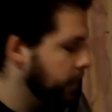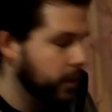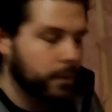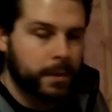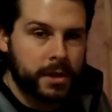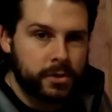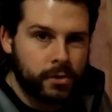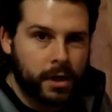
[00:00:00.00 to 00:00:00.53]
We don't
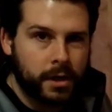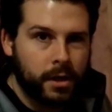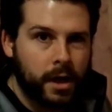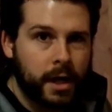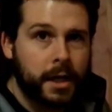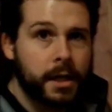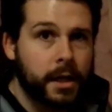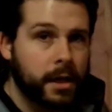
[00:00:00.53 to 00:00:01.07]
want to try and
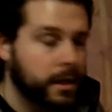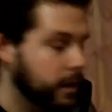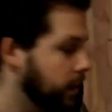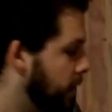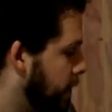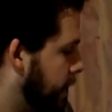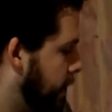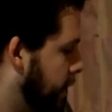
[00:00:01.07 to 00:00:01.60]
lock it and
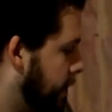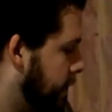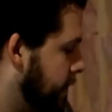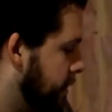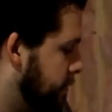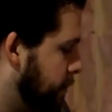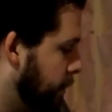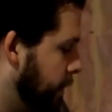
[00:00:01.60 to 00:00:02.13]
unlock it at
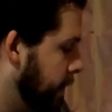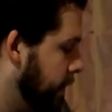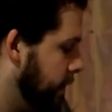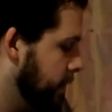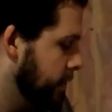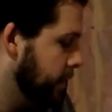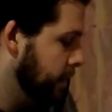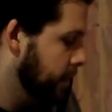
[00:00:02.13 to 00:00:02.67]
this point.
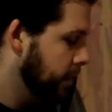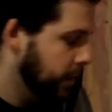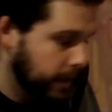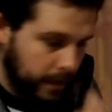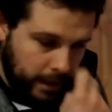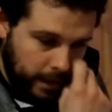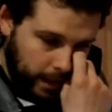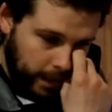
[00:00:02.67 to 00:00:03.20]

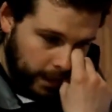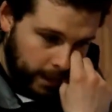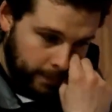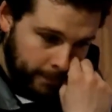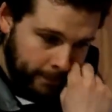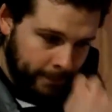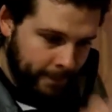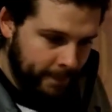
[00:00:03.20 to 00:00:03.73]

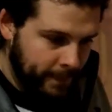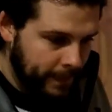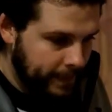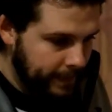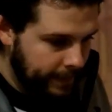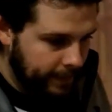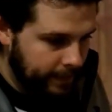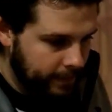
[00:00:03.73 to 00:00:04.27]

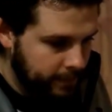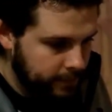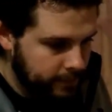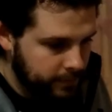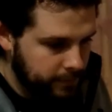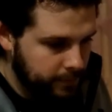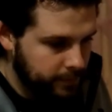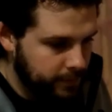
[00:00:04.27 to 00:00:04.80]

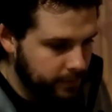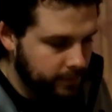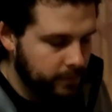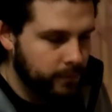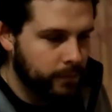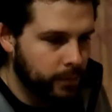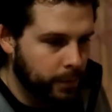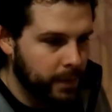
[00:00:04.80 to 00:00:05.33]

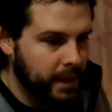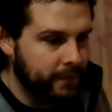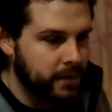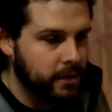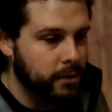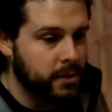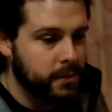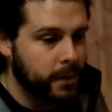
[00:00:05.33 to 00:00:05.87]
What we have to
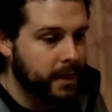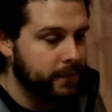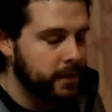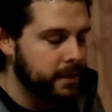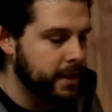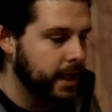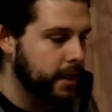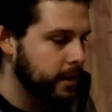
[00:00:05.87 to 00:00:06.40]
do is we have to
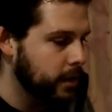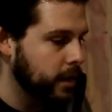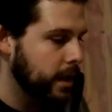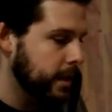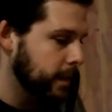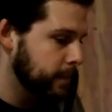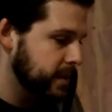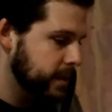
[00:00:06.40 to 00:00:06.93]
take the
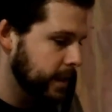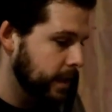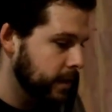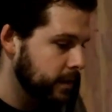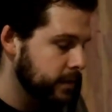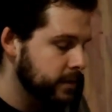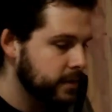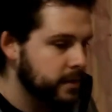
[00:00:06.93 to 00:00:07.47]
lock
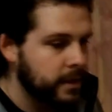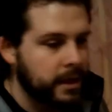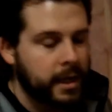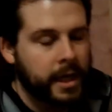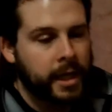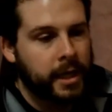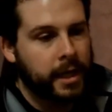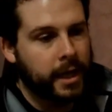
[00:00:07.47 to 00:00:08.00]
upstairs
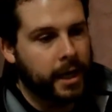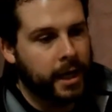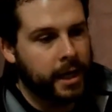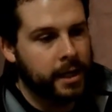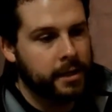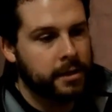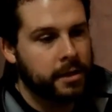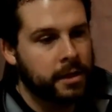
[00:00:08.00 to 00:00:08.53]

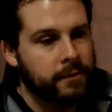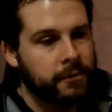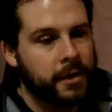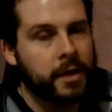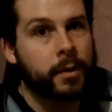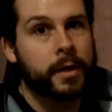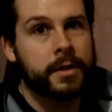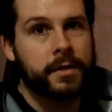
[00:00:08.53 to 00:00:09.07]
and
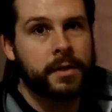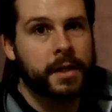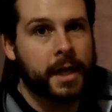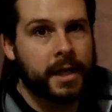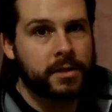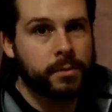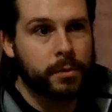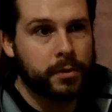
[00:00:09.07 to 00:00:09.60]
configure it to the
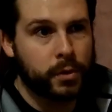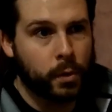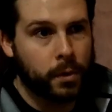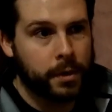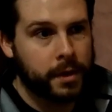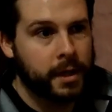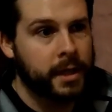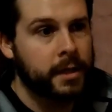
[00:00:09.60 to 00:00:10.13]
actual door
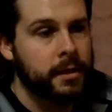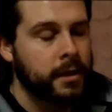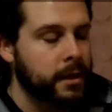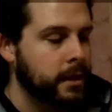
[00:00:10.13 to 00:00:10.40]
thing,